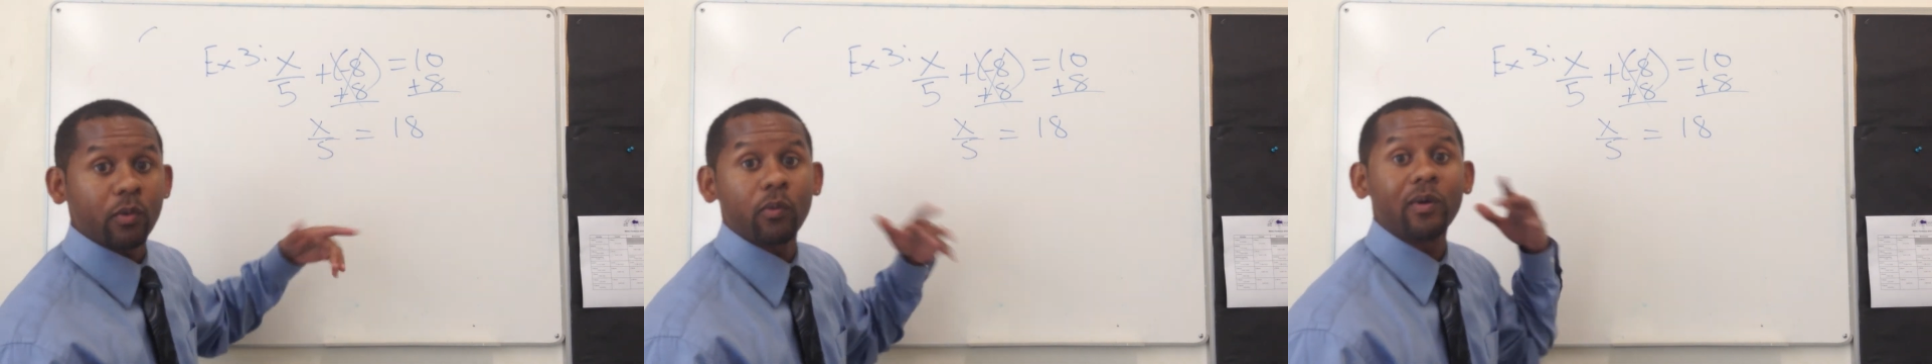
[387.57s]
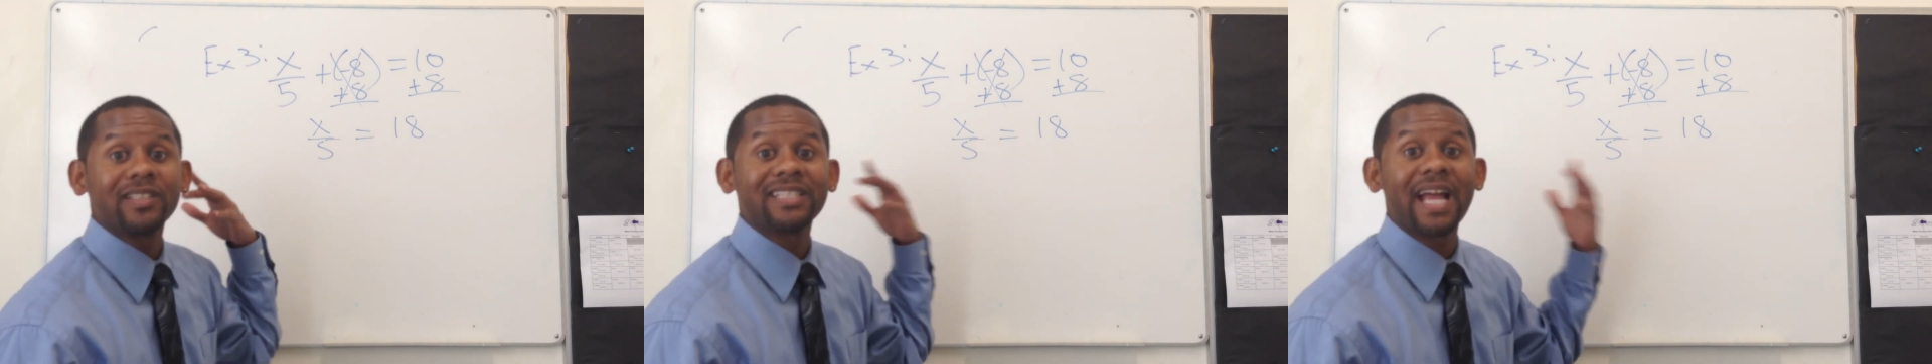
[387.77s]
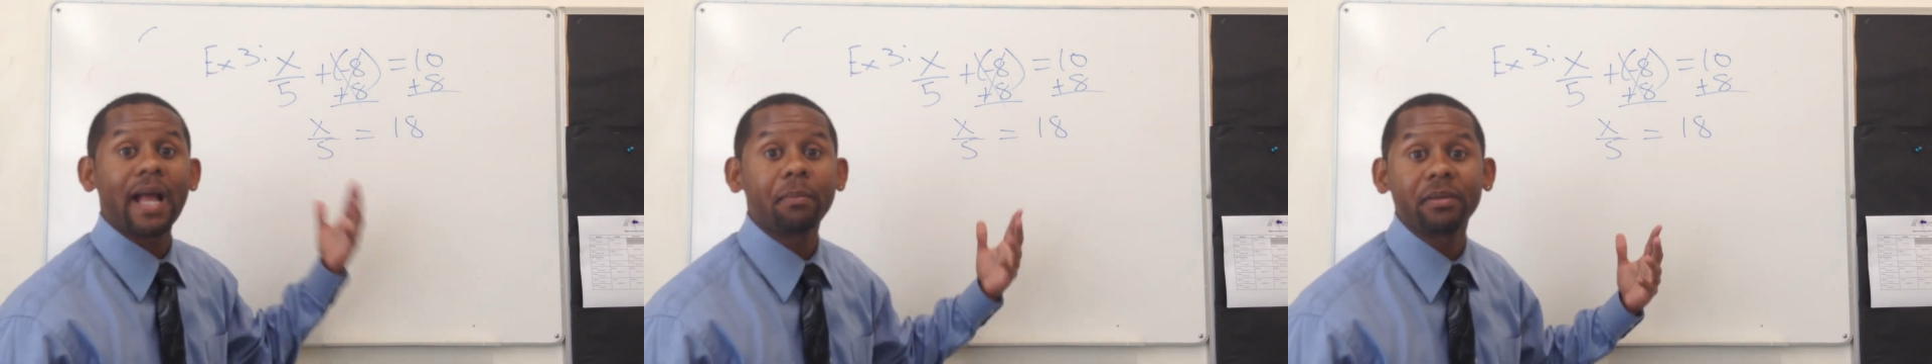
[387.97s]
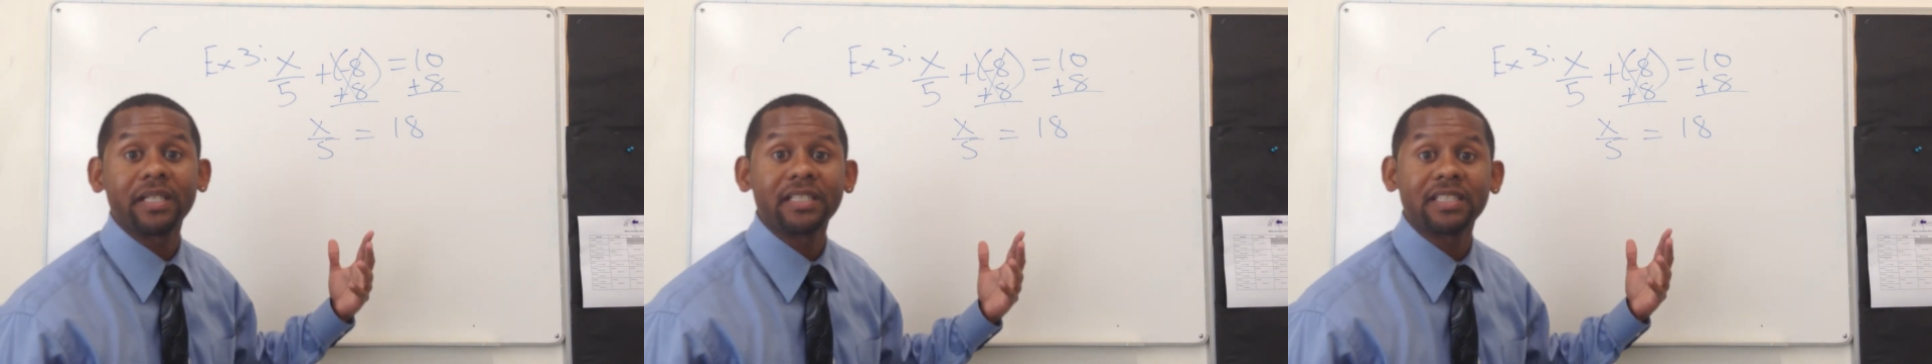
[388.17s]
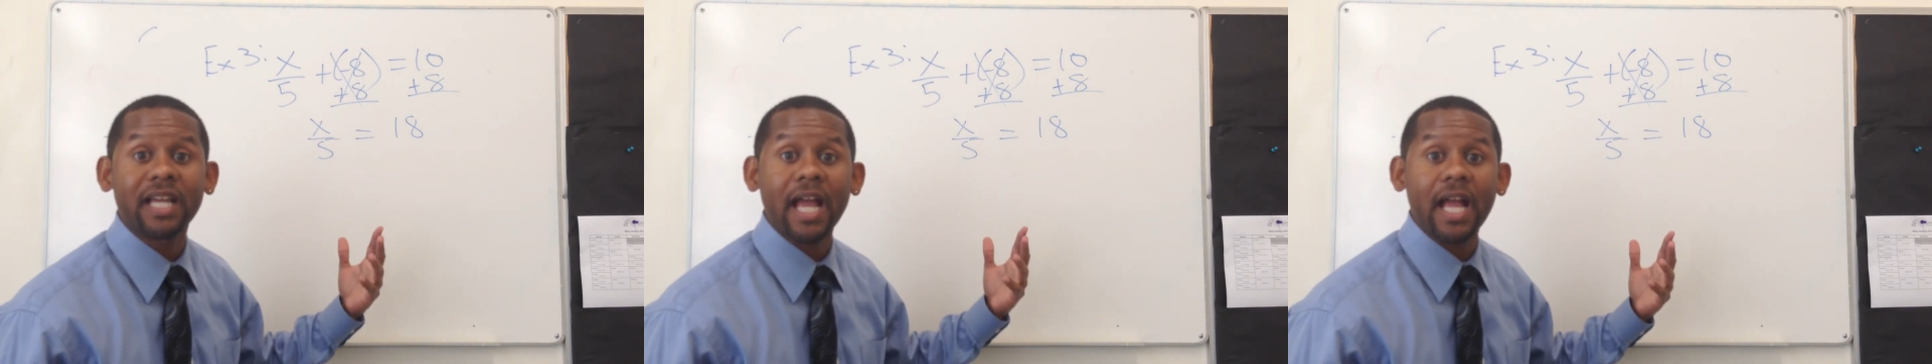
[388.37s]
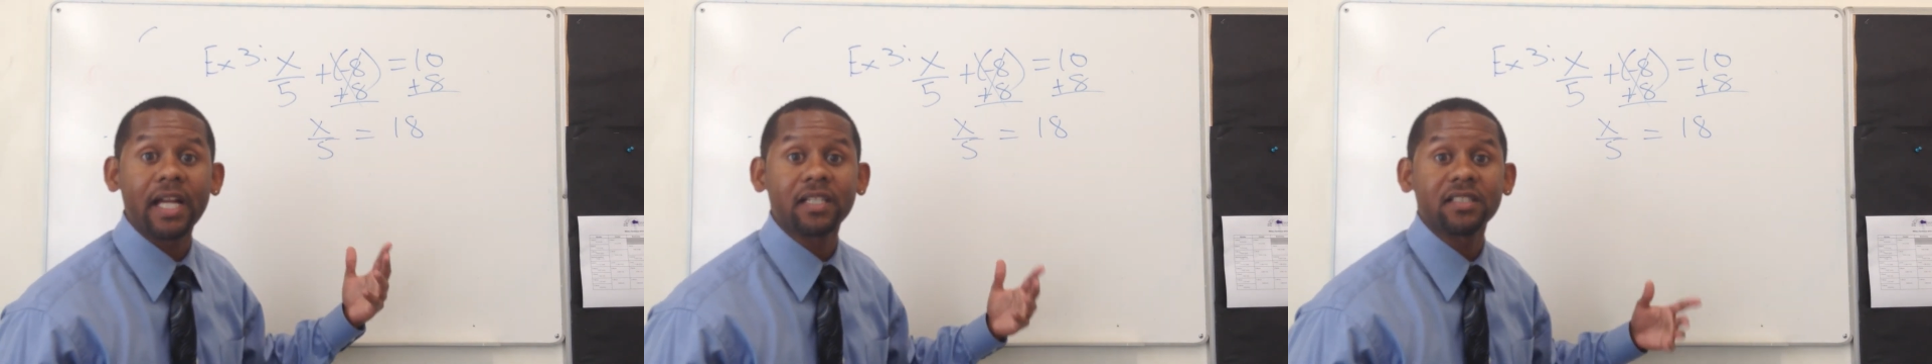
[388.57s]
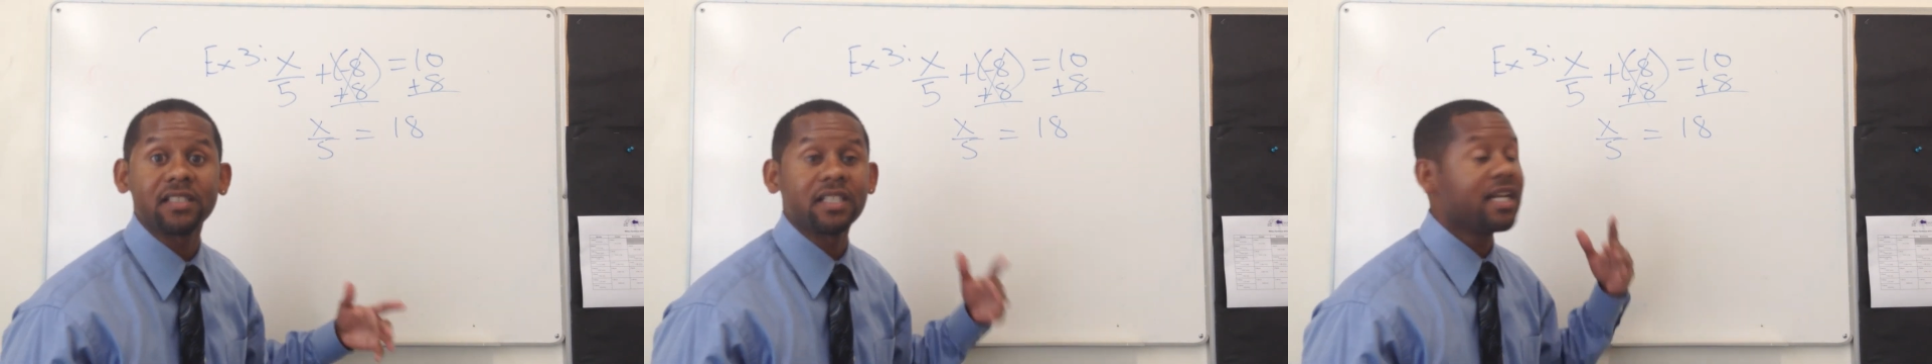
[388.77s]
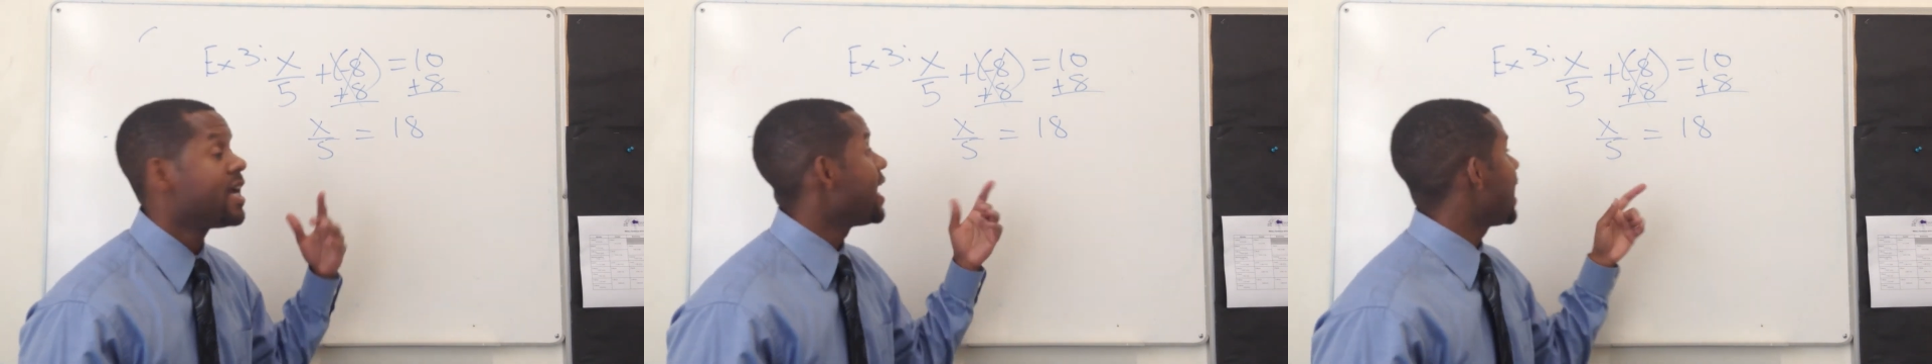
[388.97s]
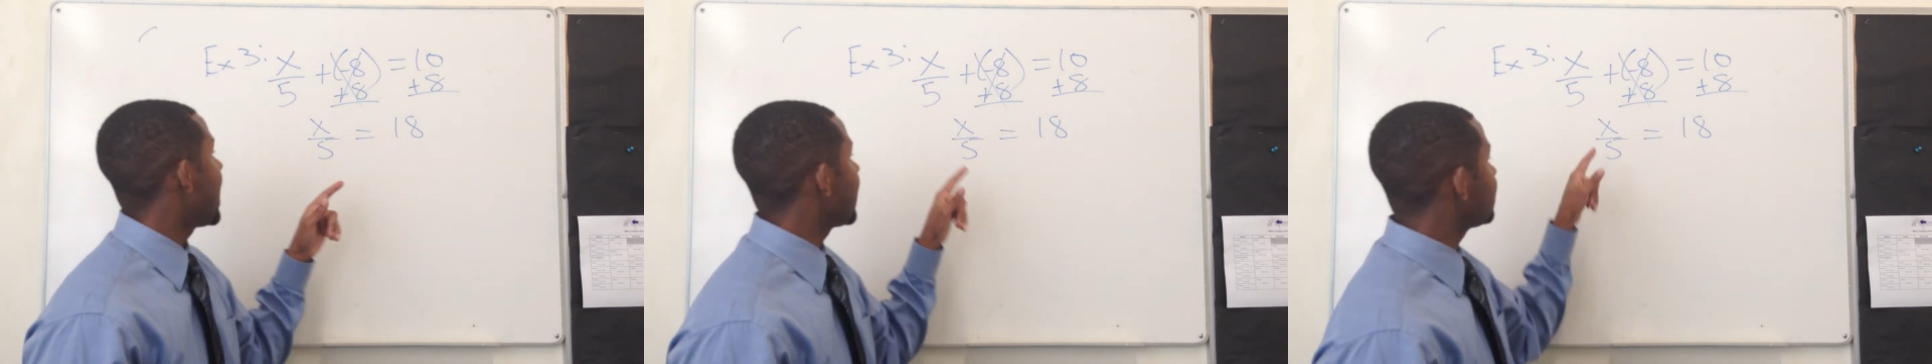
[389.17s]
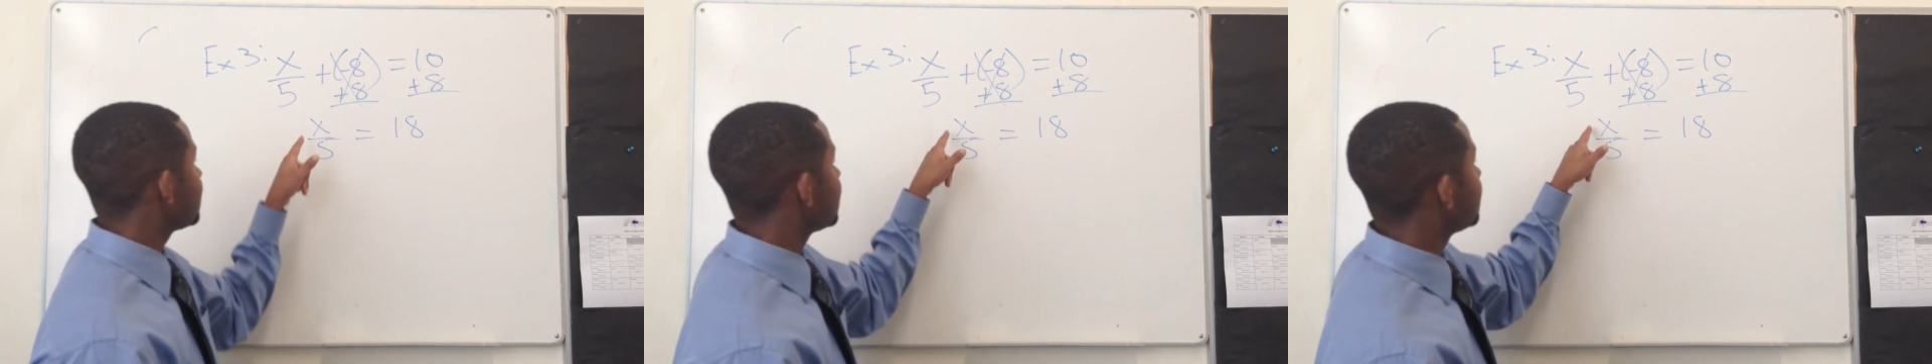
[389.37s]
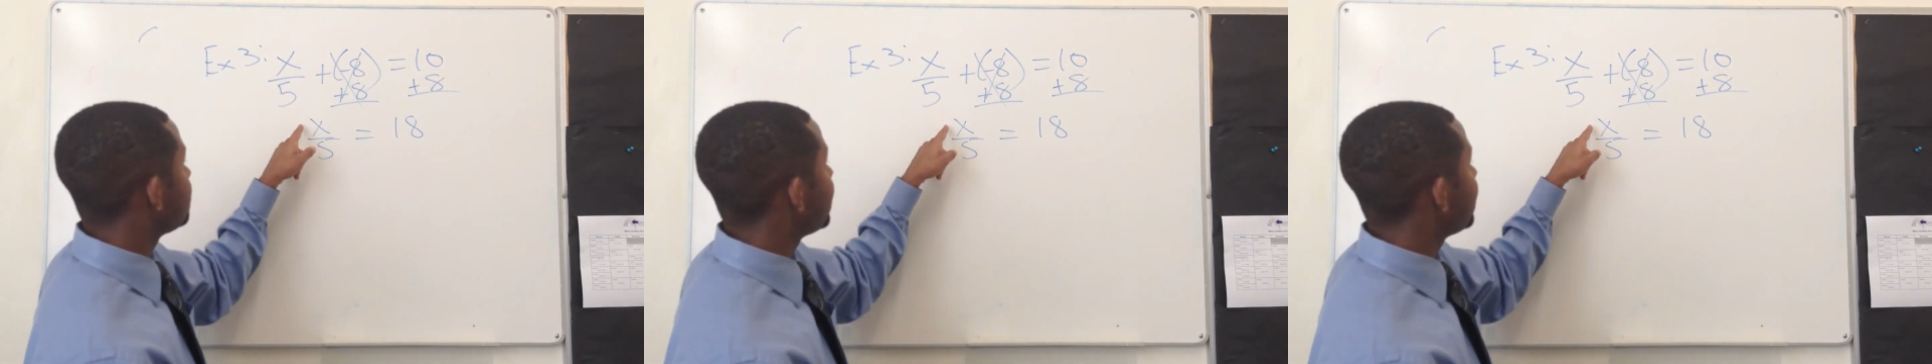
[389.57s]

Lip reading: Well, what's happening to x? X is